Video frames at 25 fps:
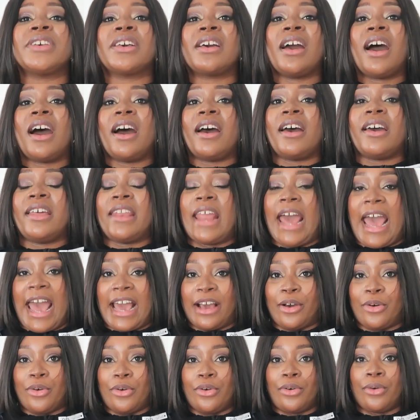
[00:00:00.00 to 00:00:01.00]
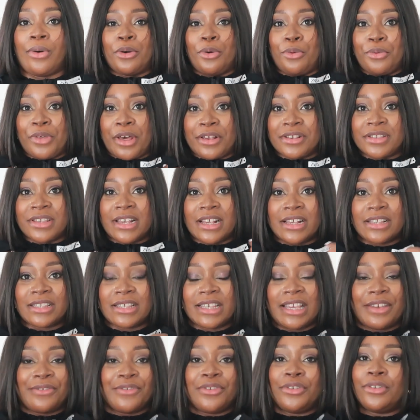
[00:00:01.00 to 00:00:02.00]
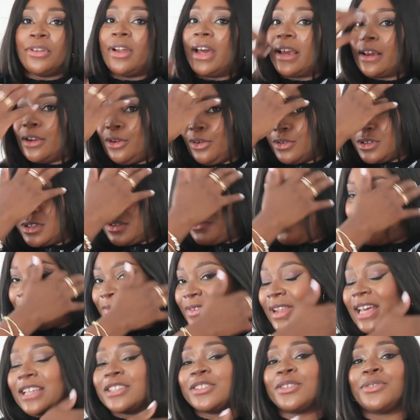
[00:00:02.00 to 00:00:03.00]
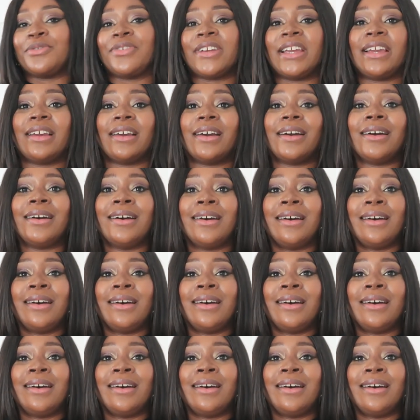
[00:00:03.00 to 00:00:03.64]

are cut at an angle. I think all those things give you like lots of flattering